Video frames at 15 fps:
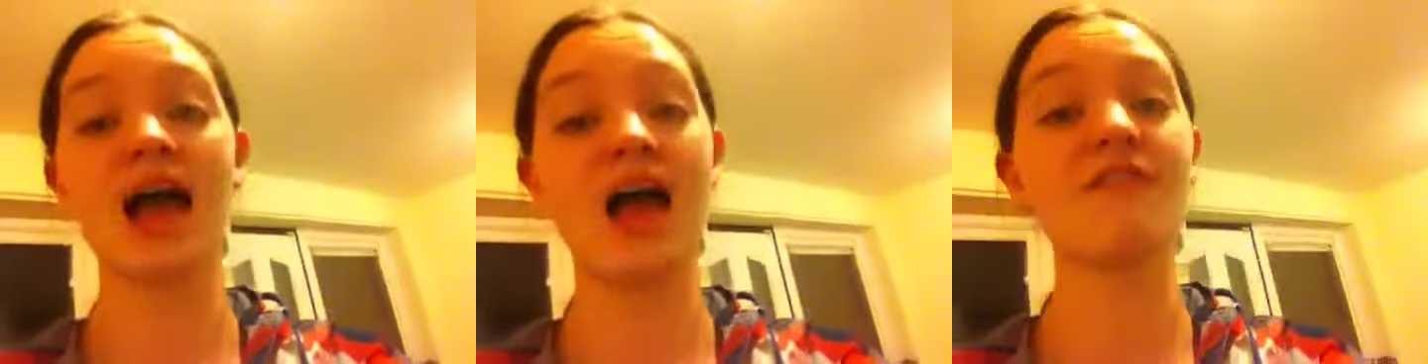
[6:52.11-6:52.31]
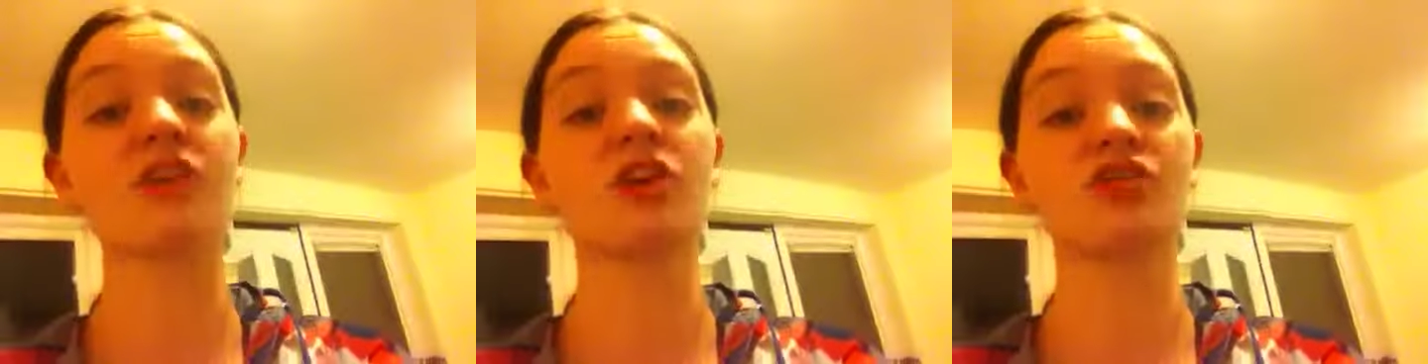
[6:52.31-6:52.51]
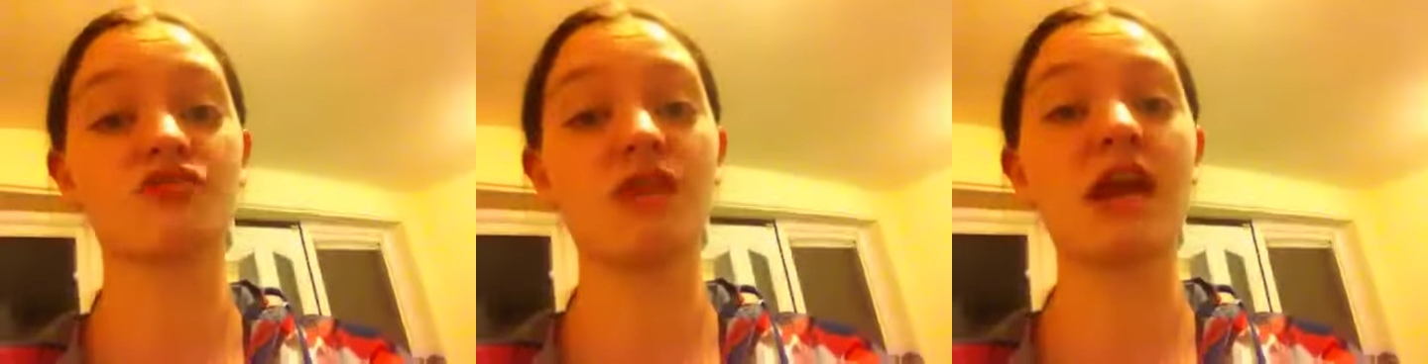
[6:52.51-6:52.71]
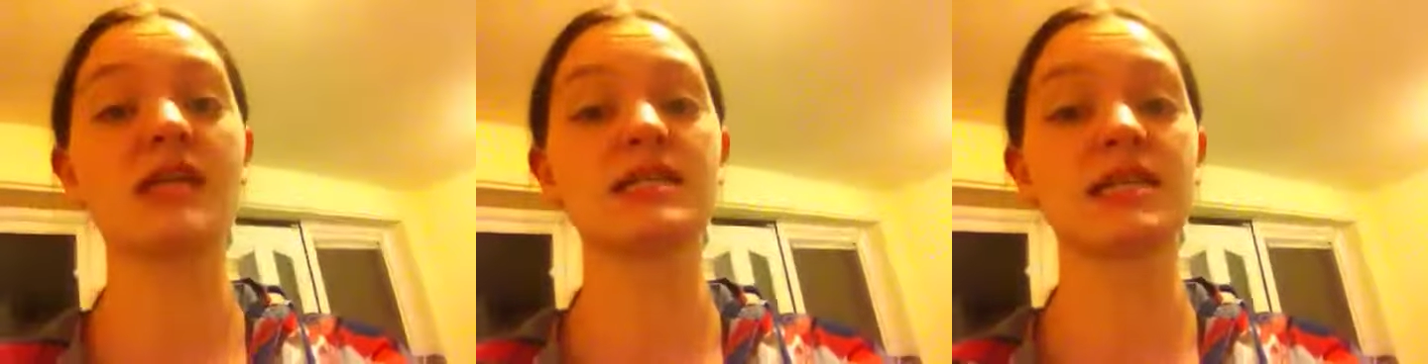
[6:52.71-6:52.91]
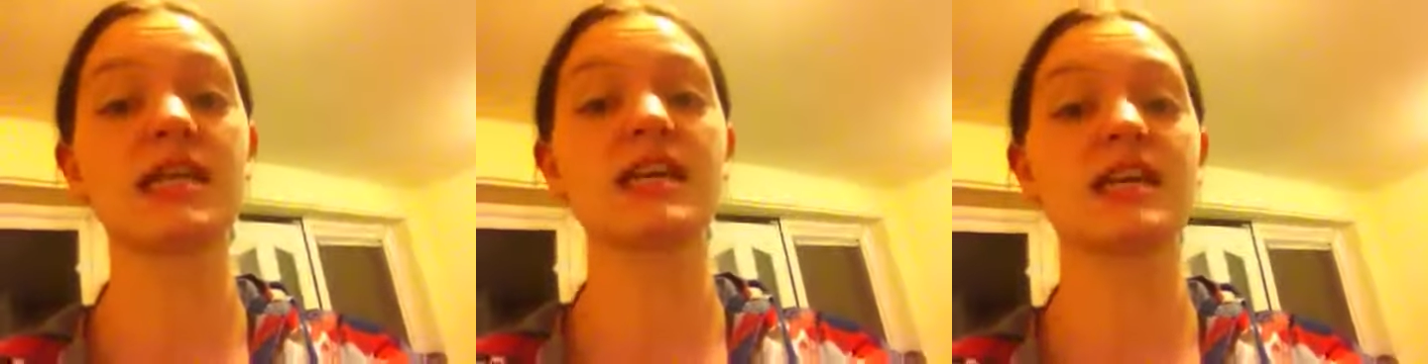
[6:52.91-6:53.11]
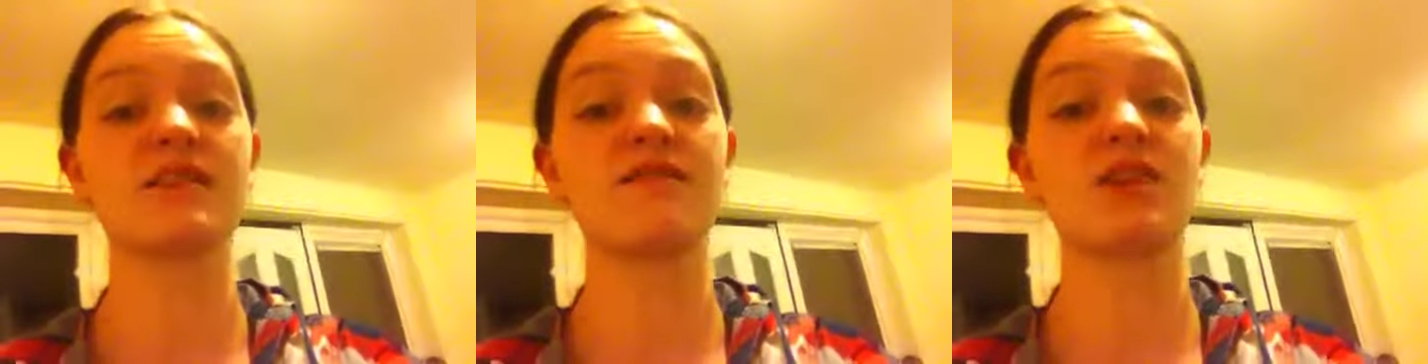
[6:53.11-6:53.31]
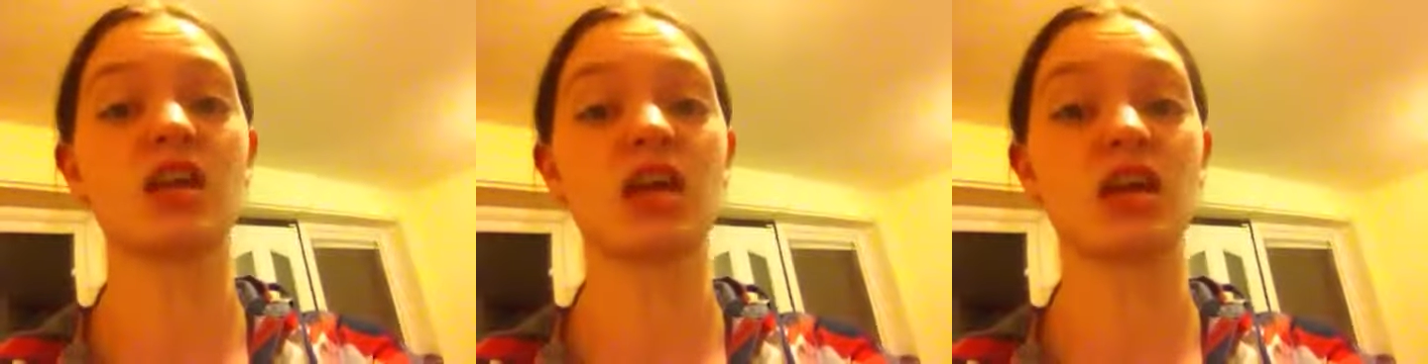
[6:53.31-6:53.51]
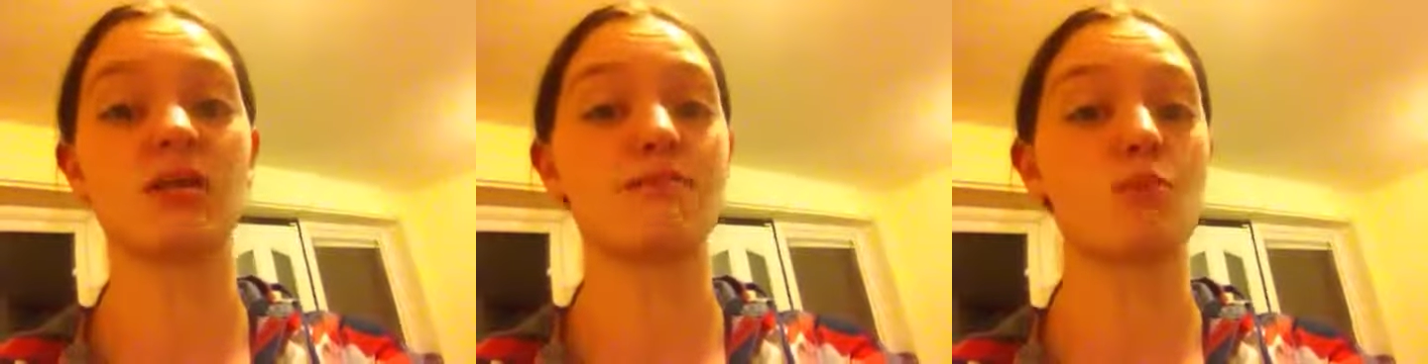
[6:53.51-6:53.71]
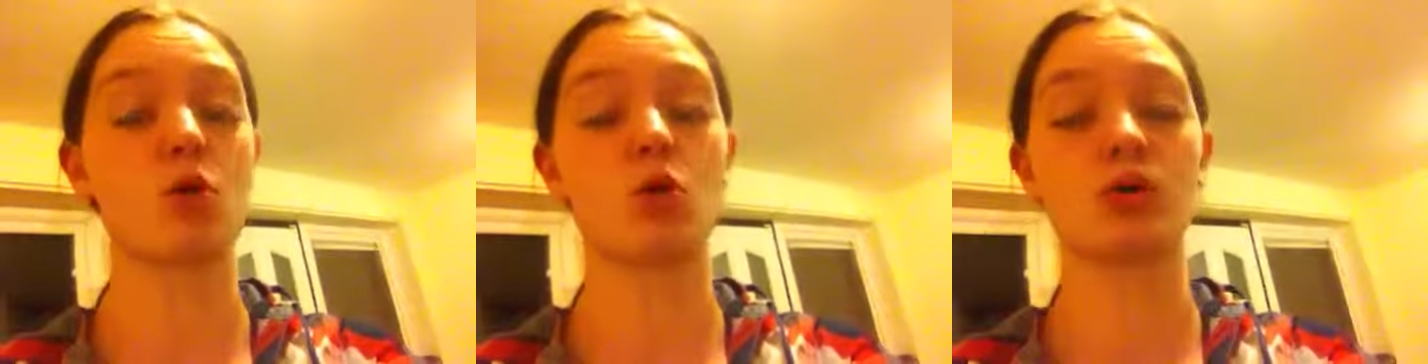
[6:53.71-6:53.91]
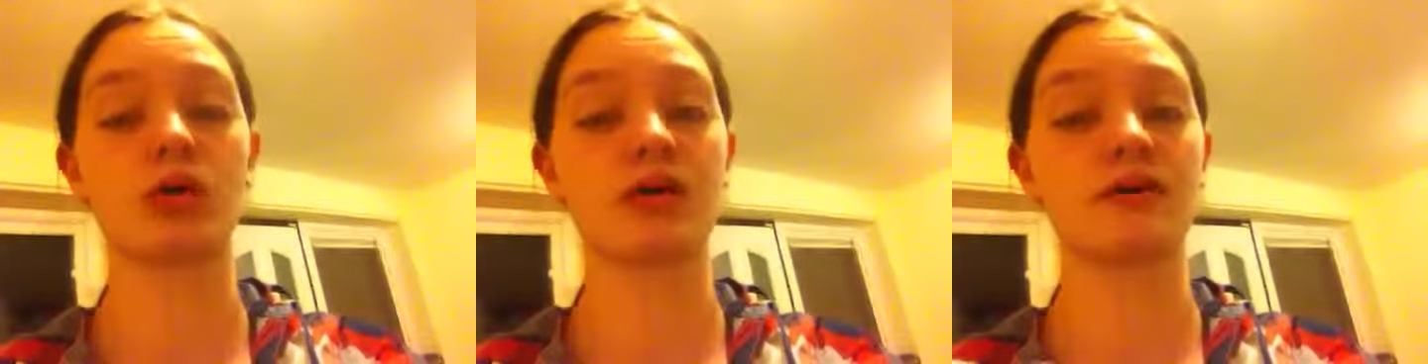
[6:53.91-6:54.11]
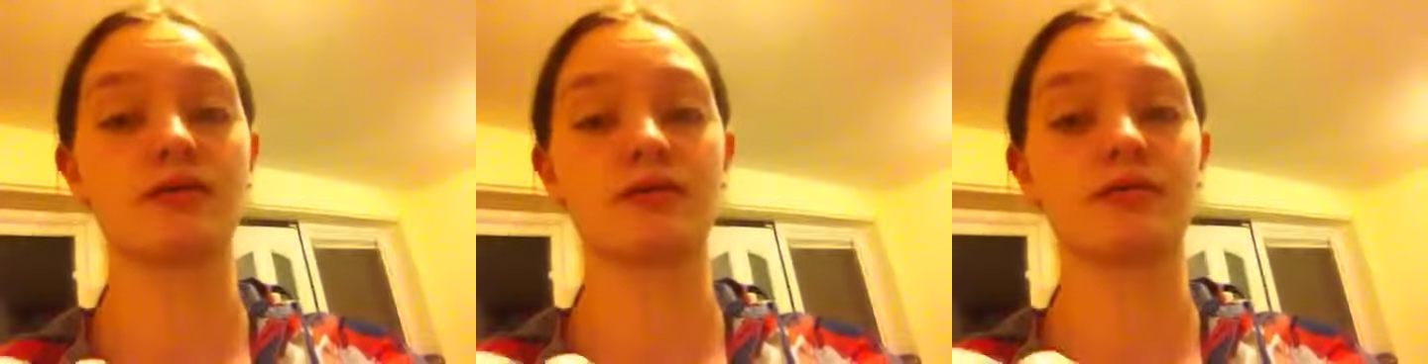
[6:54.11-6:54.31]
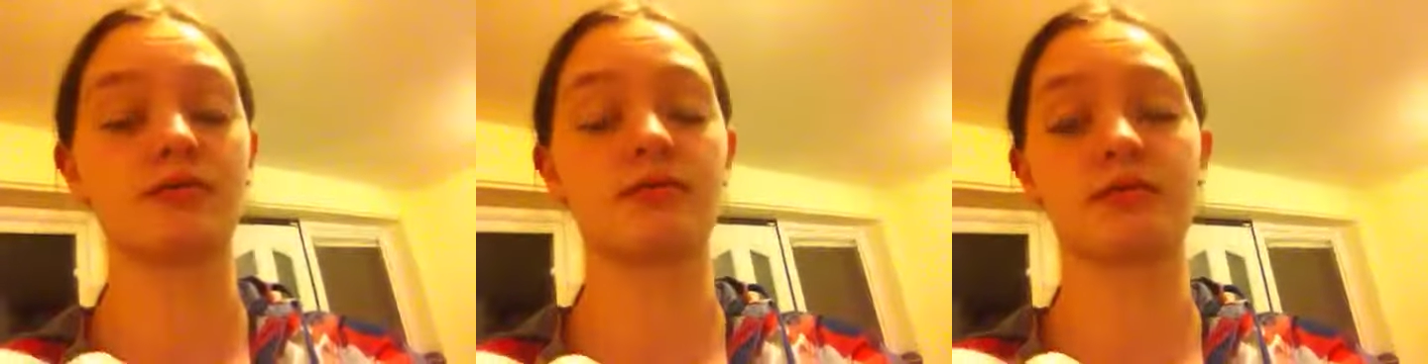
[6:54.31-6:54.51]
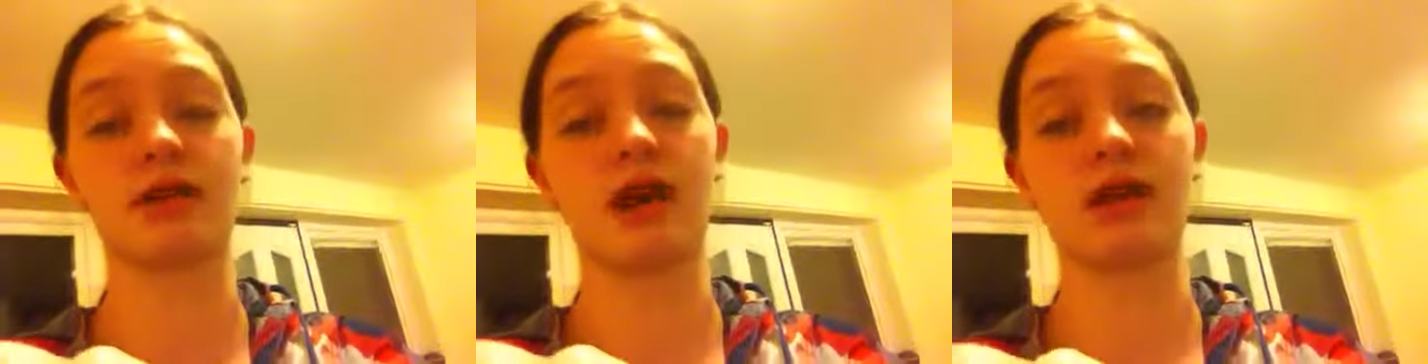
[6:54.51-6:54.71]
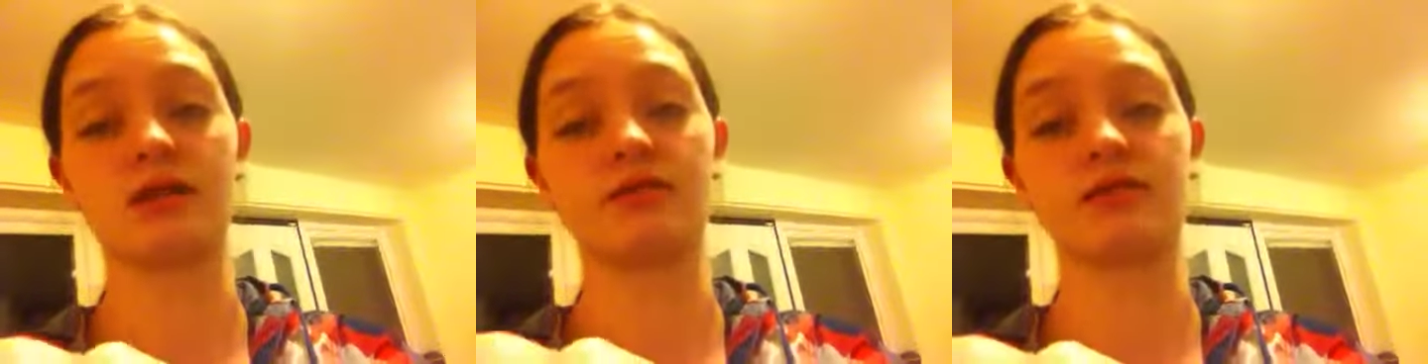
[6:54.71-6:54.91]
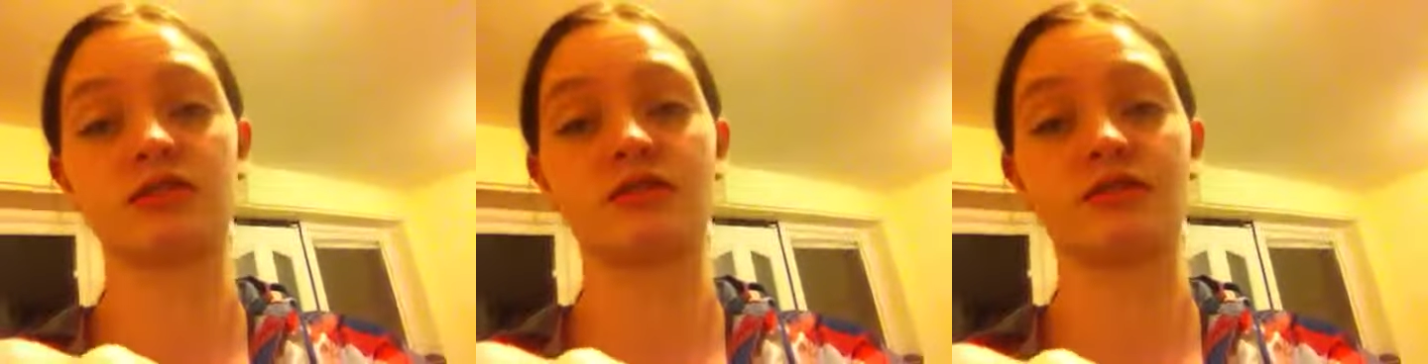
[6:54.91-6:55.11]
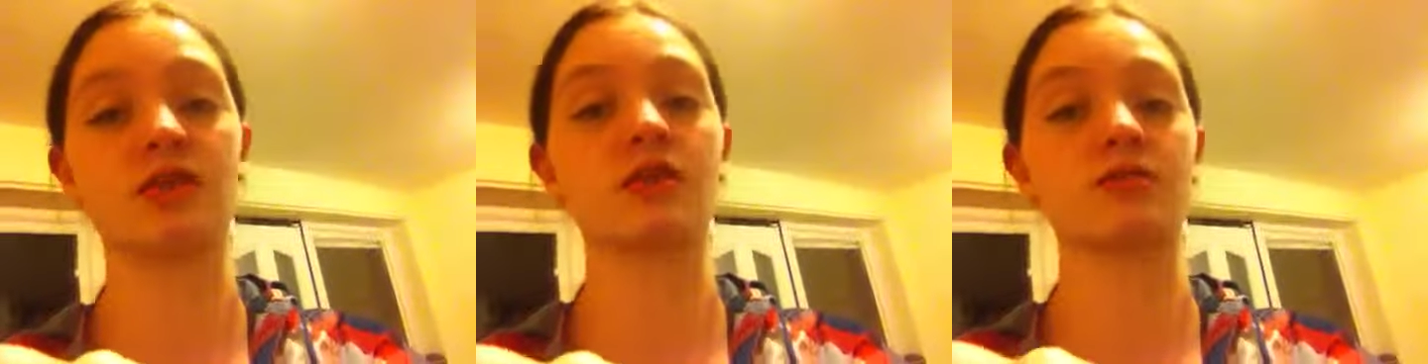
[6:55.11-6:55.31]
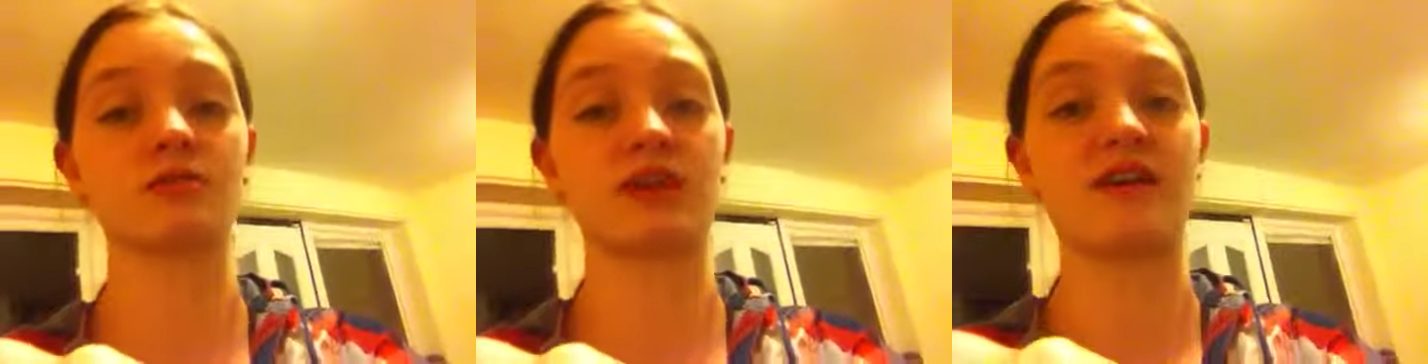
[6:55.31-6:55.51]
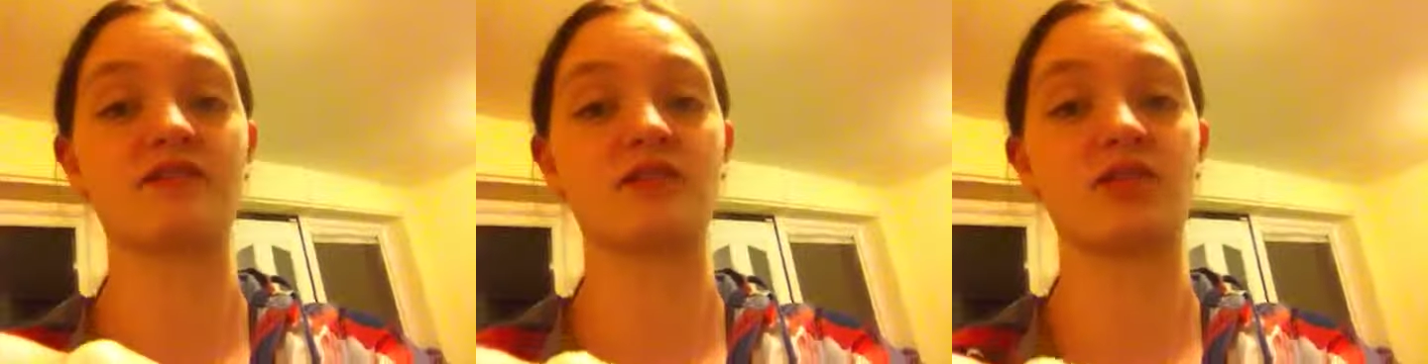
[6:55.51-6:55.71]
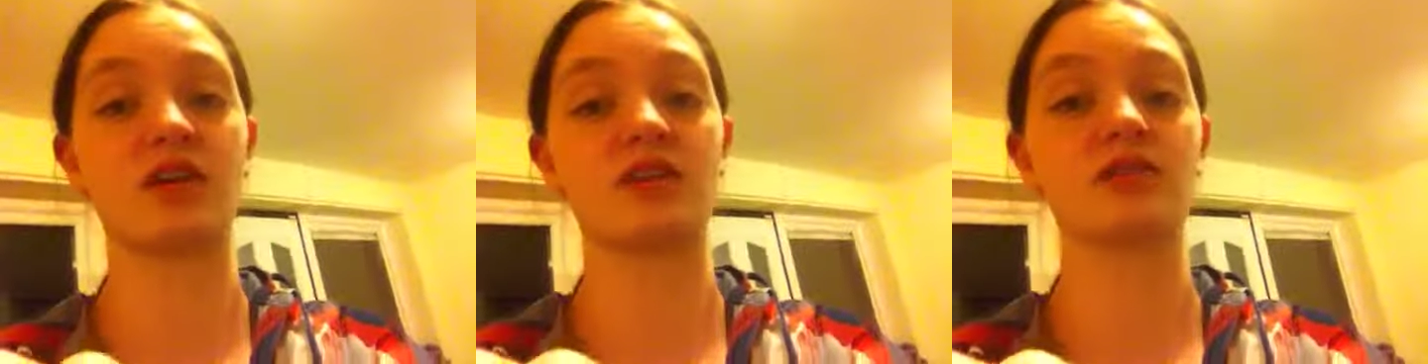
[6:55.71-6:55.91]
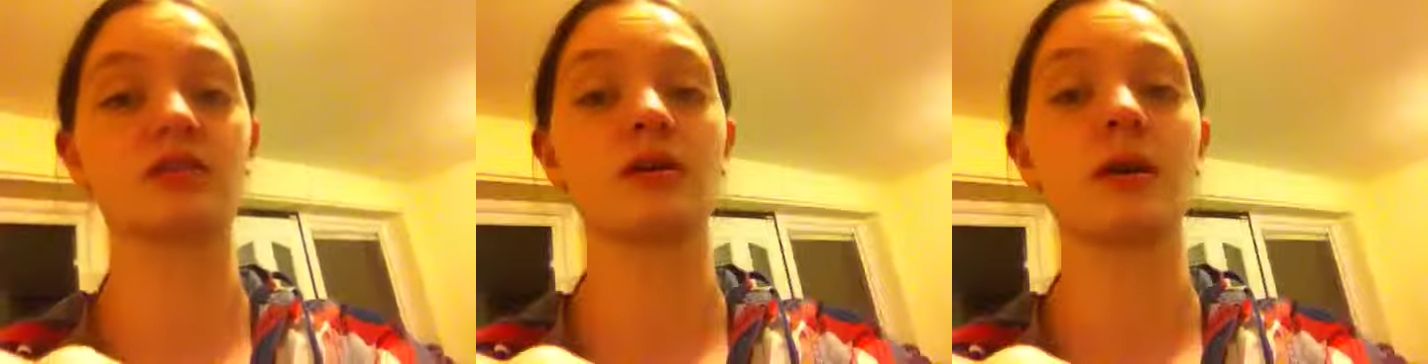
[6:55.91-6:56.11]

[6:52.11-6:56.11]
have a great evening, morning, the kind of stuff that comes after this.